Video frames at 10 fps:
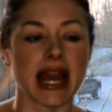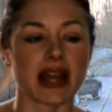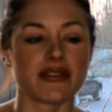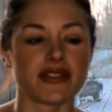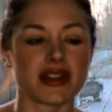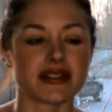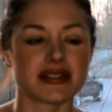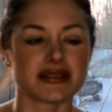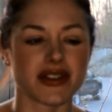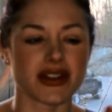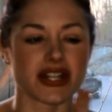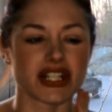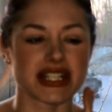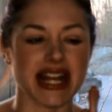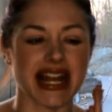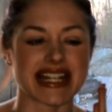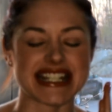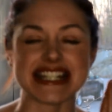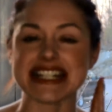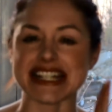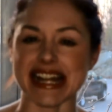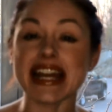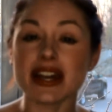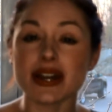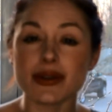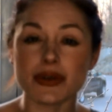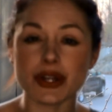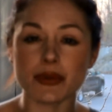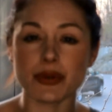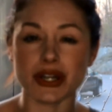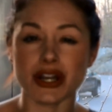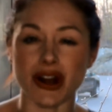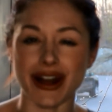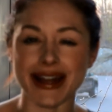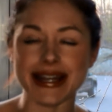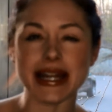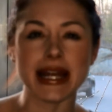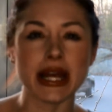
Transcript: It feels very just kind of slick when you put it on.